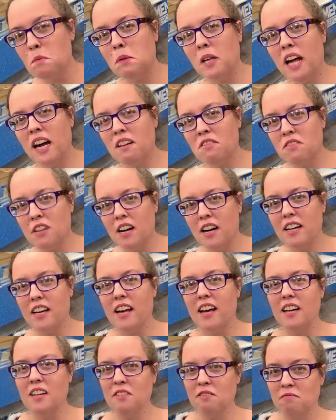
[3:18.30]
Black
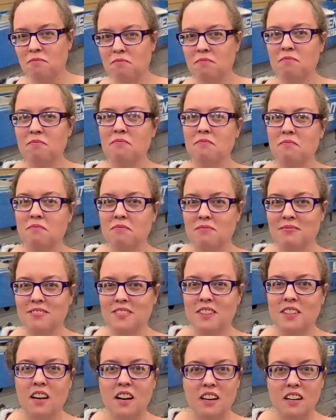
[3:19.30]
Friday. You're killing me.
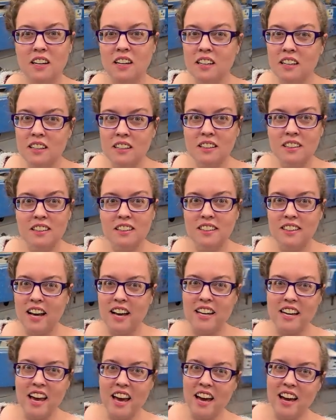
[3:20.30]
No, -uh, not
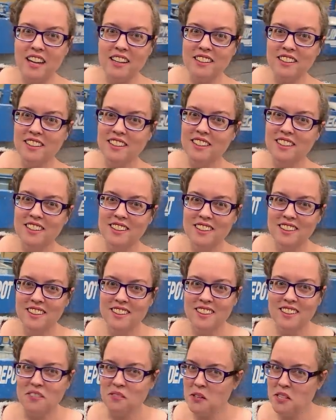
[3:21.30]
yet.
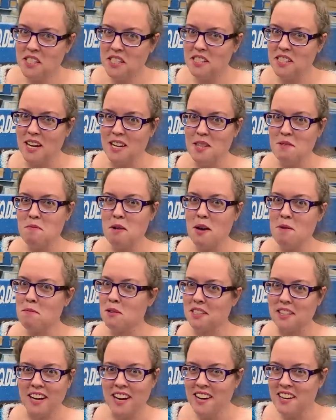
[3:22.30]
What? We just signed the
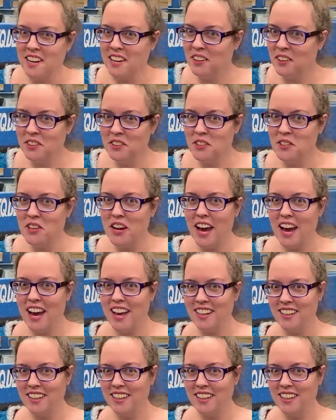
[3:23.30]
papers. I ain't killing you yet.